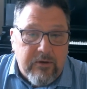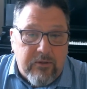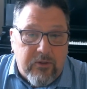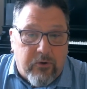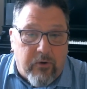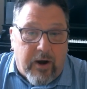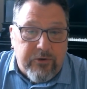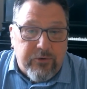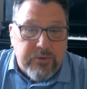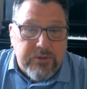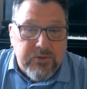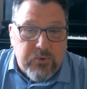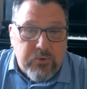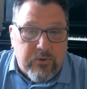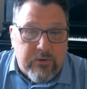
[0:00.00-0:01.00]
graduate
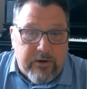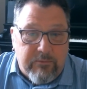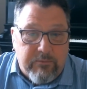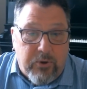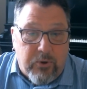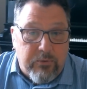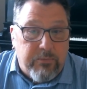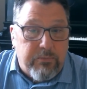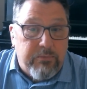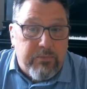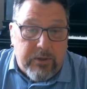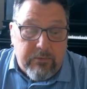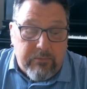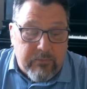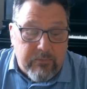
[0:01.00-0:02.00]
school, that have both
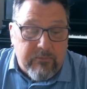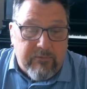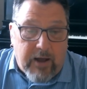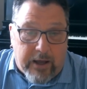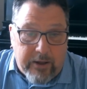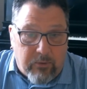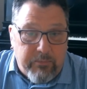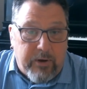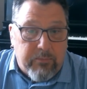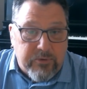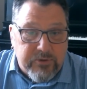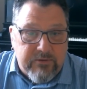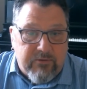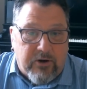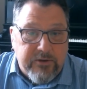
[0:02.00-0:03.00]
been vital
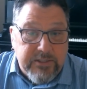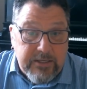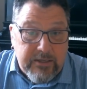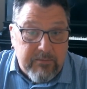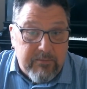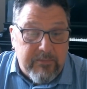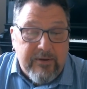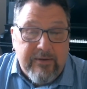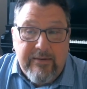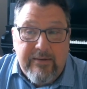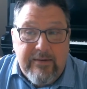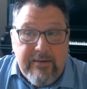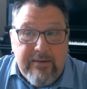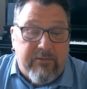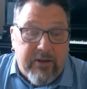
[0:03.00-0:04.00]
members of our team.
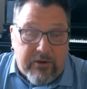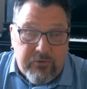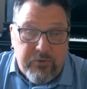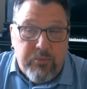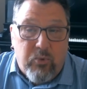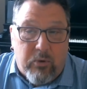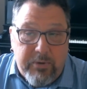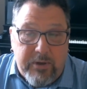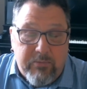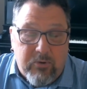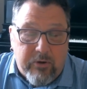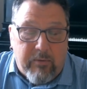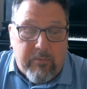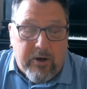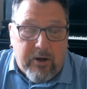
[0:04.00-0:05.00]
I've got two more
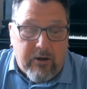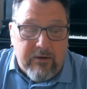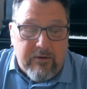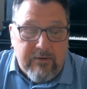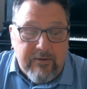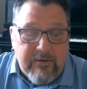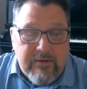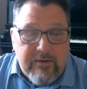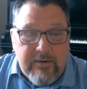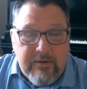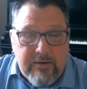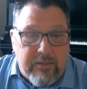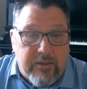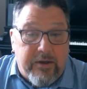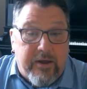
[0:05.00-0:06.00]
people coming on
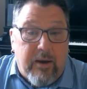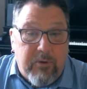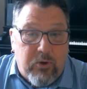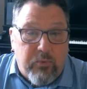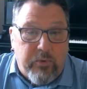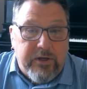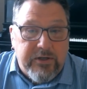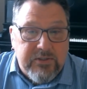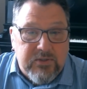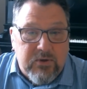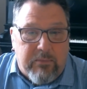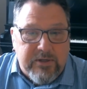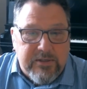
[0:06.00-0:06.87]
in the coming weeks. So